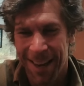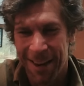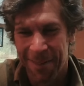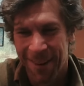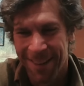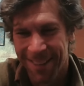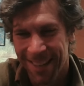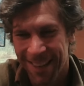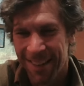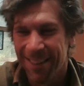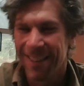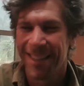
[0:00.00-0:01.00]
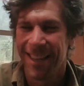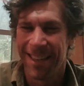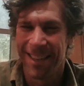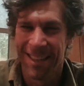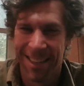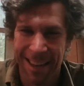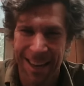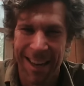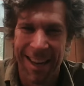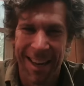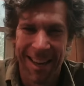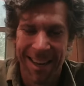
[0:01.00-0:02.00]
line where it's like all of a sudden,
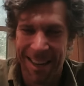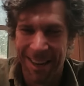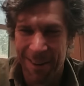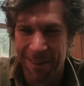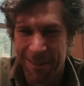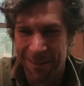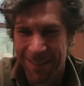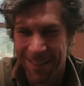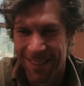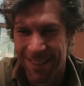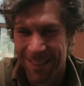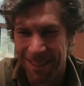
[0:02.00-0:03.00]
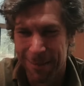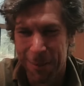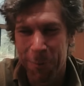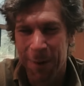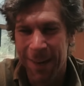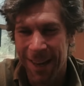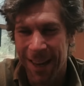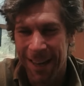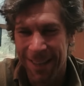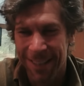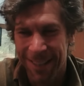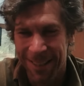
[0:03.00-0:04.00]
you know, it was it was pretty high
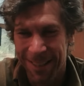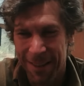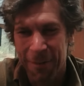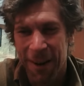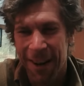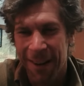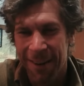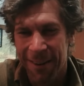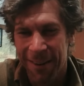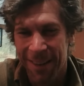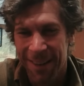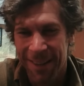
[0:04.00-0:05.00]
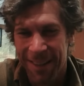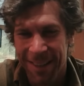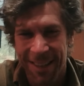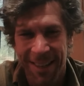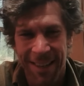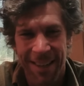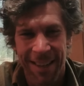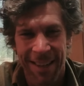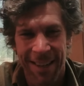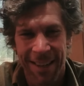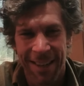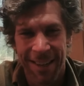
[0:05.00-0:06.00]
intensity fire and and
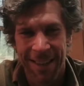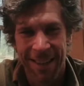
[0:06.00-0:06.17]
uh,